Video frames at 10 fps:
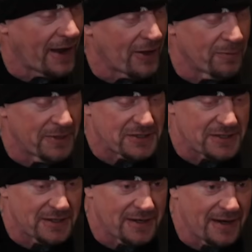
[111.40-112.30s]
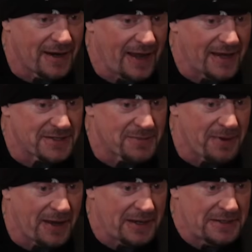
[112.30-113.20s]
ailments and aches and
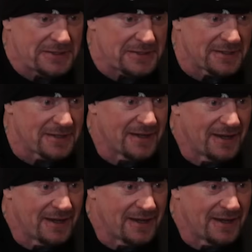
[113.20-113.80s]
pains, and